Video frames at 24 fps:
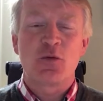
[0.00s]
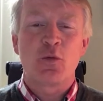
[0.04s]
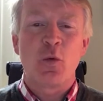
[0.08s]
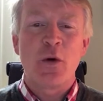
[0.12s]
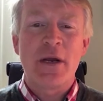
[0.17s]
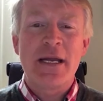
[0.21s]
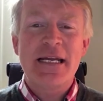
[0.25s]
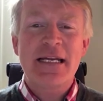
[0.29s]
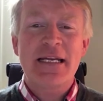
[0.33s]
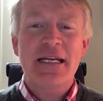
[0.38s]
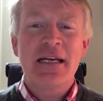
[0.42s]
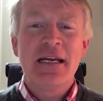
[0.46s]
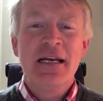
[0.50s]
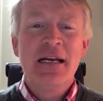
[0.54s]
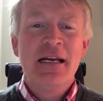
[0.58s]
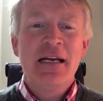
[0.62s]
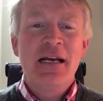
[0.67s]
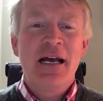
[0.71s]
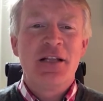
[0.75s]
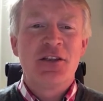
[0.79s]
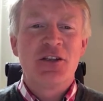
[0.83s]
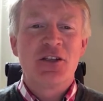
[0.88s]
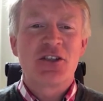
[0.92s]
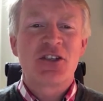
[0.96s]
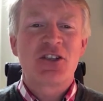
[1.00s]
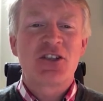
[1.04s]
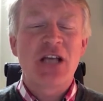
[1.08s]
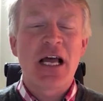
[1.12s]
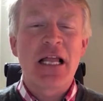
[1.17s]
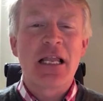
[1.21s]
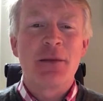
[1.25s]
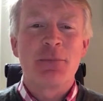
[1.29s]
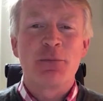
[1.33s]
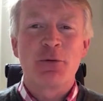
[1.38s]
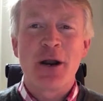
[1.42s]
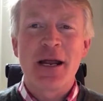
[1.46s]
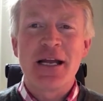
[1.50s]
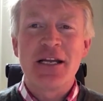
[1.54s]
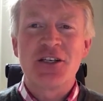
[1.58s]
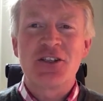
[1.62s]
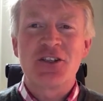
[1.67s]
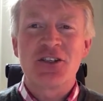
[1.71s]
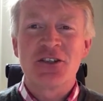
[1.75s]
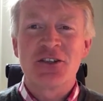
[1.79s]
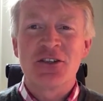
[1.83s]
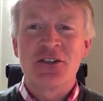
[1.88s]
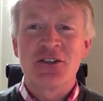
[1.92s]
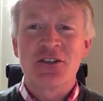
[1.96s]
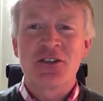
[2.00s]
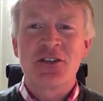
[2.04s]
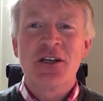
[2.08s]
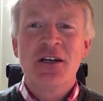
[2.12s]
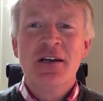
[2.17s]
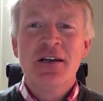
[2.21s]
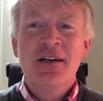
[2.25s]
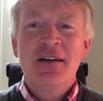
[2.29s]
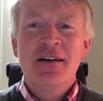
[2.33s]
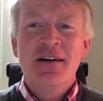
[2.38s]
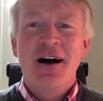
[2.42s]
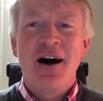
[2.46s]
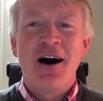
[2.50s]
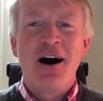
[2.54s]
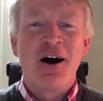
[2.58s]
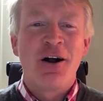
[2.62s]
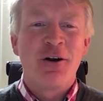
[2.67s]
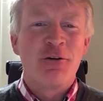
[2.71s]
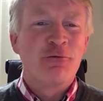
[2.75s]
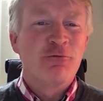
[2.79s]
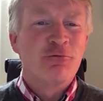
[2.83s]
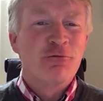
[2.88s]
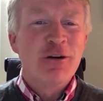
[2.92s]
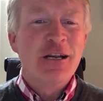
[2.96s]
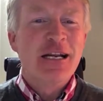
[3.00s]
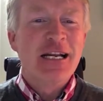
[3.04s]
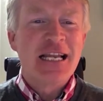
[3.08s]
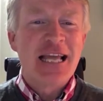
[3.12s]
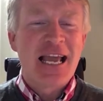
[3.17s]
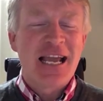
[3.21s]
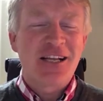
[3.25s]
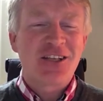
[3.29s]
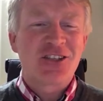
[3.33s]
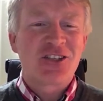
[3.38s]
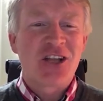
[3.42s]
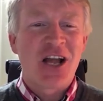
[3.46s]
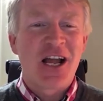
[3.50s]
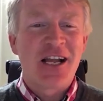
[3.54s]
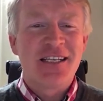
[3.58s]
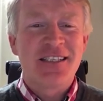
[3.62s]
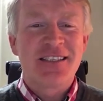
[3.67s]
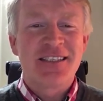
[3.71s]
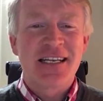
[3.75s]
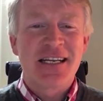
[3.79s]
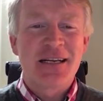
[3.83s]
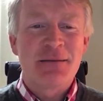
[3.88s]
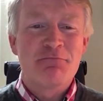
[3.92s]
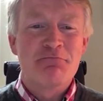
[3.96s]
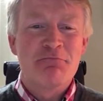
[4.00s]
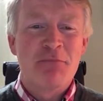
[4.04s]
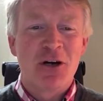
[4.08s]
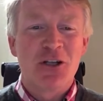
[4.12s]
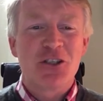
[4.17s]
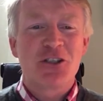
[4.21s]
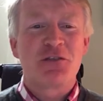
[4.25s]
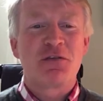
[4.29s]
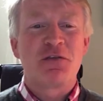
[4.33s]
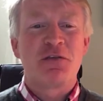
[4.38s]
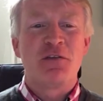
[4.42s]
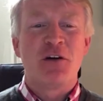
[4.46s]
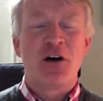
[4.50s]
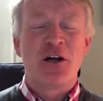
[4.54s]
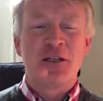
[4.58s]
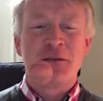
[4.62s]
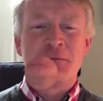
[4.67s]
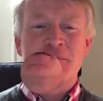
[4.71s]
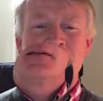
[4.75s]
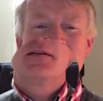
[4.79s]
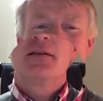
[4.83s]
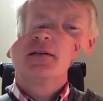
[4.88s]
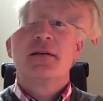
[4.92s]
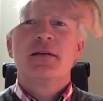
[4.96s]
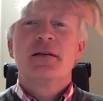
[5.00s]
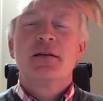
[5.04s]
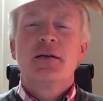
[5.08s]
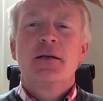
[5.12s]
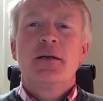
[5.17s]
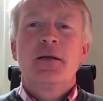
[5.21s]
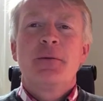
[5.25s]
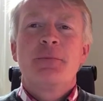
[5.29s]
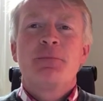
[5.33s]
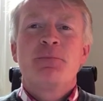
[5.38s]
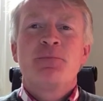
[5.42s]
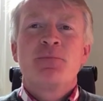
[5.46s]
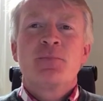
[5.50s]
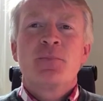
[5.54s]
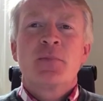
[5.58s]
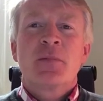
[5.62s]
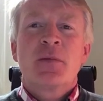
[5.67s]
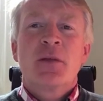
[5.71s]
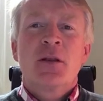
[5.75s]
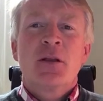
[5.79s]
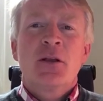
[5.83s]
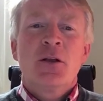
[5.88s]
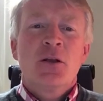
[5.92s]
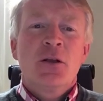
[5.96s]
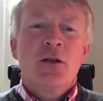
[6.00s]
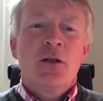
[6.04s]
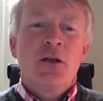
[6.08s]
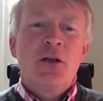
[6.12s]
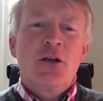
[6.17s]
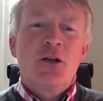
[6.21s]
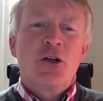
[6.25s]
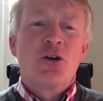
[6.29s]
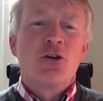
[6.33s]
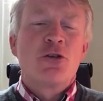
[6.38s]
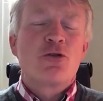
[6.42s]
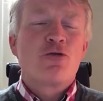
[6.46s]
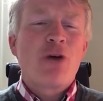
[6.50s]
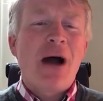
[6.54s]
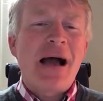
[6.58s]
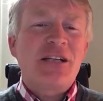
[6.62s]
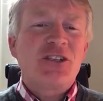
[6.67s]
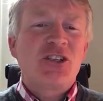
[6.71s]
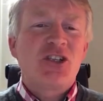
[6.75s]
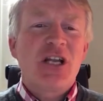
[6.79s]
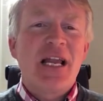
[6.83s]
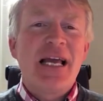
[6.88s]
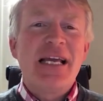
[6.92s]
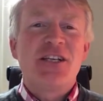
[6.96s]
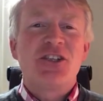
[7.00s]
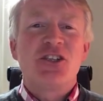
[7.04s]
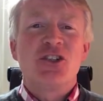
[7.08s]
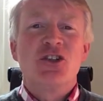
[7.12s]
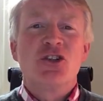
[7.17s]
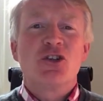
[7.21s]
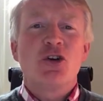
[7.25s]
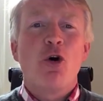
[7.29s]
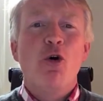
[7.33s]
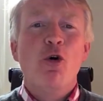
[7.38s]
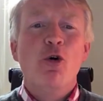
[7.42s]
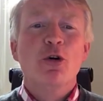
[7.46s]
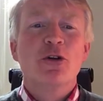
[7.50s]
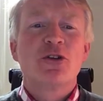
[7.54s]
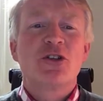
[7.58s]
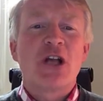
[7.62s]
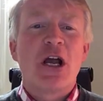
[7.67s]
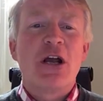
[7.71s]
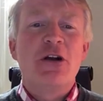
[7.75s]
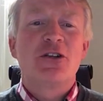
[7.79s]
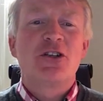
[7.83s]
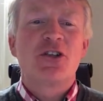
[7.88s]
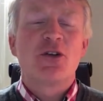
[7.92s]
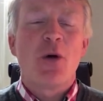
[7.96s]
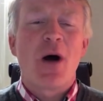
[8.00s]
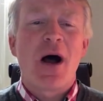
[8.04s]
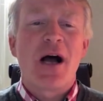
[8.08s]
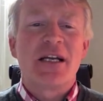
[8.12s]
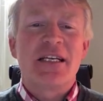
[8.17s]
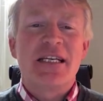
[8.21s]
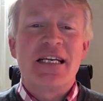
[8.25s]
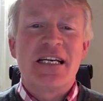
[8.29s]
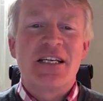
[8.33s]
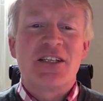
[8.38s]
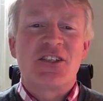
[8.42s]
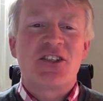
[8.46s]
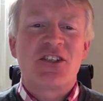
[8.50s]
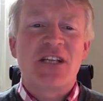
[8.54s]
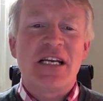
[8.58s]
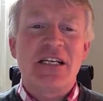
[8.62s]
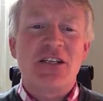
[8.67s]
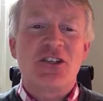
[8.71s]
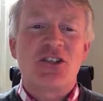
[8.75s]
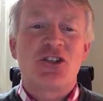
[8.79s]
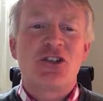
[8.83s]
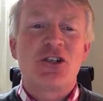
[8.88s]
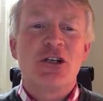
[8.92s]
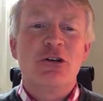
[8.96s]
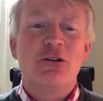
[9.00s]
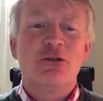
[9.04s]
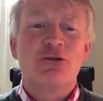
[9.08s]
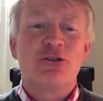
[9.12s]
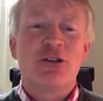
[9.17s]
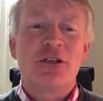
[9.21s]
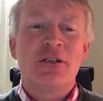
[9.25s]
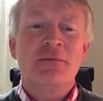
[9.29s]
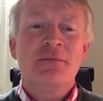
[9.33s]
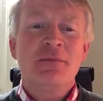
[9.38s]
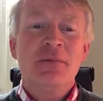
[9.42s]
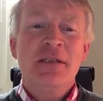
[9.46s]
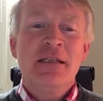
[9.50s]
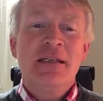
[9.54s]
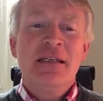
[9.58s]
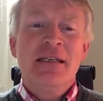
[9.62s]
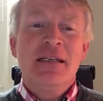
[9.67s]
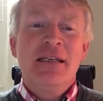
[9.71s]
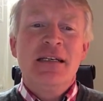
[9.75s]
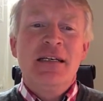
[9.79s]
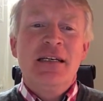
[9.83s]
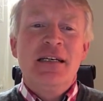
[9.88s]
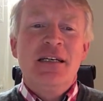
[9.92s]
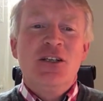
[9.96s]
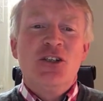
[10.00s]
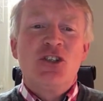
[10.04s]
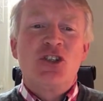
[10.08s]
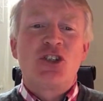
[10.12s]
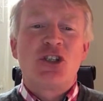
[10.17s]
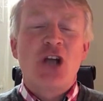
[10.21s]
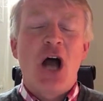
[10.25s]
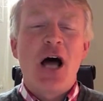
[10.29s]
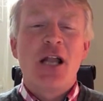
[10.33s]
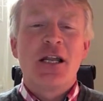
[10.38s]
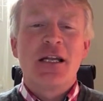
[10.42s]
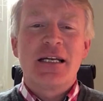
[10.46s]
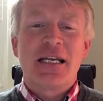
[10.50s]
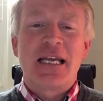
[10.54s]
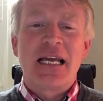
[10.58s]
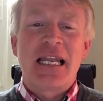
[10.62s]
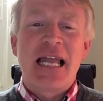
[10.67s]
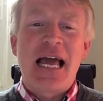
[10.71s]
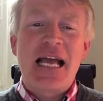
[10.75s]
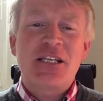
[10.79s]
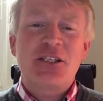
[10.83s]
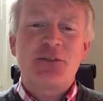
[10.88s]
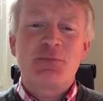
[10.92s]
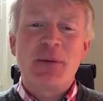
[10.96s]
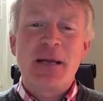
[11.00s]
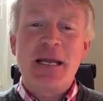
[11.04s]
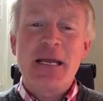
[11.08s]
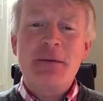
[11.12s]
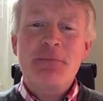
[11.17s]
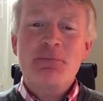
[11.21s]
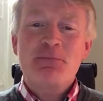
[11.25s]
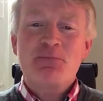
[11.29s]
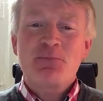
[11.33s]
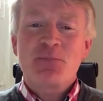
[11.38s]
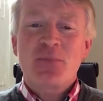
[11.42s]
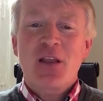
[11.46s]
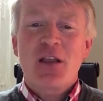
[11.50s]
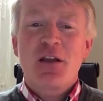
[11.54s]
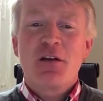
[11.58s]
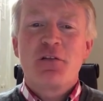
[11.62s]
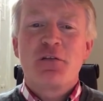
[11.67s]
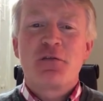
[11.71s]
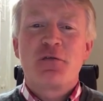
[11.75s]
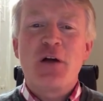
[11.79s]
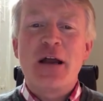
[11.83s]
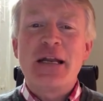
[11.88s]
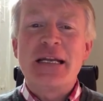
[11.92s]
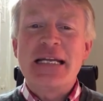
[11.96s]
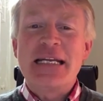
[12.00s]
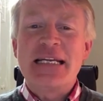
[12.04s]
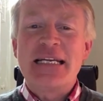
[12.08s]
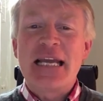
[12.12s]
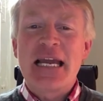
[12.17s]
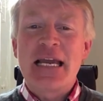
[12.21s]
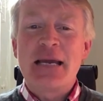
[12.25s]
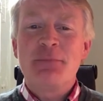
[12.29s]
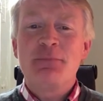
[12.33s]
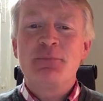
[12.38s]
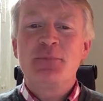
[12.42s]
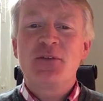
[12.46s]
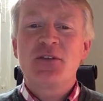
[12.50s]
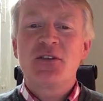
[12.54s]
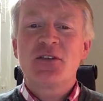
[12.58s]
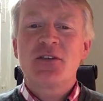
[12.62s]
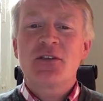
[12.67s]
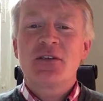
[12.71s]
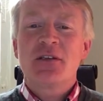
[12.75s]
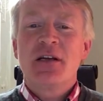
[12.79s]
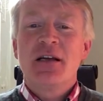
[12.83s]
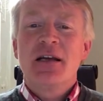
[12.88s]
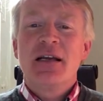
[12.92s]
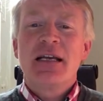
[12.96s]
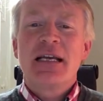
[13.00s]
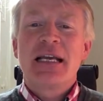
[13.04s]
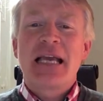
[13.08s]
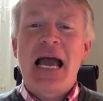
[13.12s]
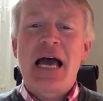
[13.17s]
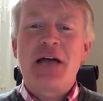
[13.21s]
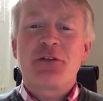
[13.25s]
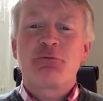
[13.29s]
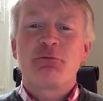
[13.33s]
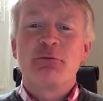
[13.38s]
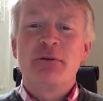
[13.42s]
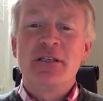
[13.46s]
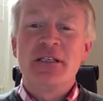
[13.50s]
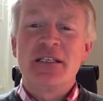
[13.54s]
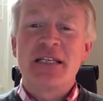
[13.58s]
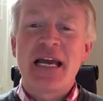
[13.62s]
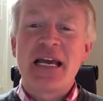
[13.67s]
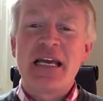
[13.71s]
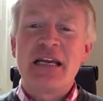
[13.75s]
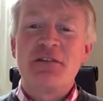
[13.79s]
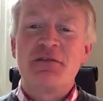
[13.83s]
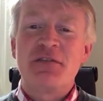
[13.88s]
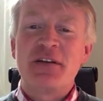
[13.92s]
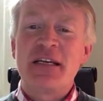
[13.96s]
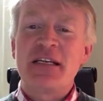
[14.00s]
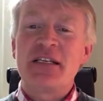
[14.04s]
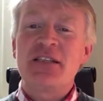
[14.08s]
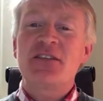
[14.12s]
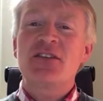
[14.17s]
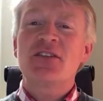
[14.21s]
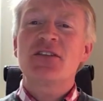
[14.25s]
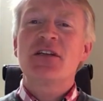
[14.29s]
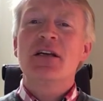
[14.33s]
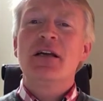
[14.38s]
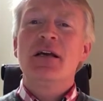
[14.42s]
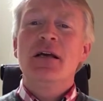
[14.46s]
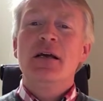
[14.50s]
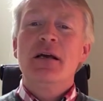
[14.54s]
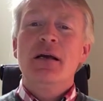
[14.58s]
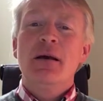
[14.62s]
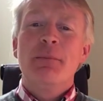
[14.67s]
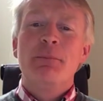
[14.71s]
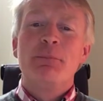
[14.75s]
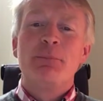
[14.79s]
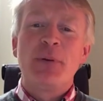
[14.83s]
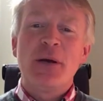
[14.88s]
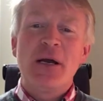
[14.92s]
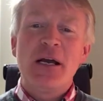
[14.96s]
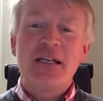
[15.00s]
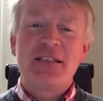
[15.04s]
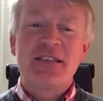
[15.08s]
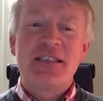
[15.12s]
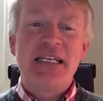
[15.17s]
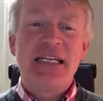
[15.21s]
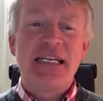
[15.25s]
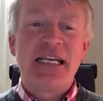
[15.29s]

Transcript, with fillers: week and the celebrations are really exciting and much fun. And congratulations also to our year six children, Charlotte Gillespie, Freddie Gibbs, Catherine Davies, Bertie